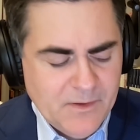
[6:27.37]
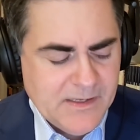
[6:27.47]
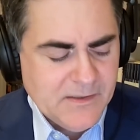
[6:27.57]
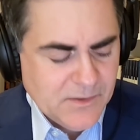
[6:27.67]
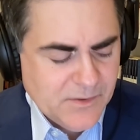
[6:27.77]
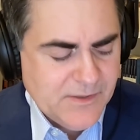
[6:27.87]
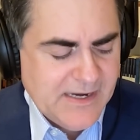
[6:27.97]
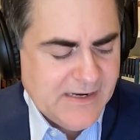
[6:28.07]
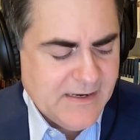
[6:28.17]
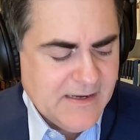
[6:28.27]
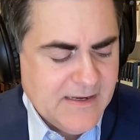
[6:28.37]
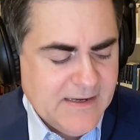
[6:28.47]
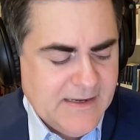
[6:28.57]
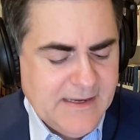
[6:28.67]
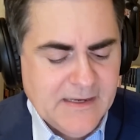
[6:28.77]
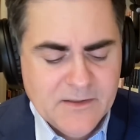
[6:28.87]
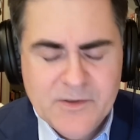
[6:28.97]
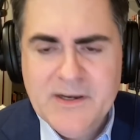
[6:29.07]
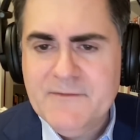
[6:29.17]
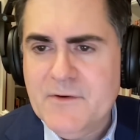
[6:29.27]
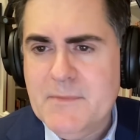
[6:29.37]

including for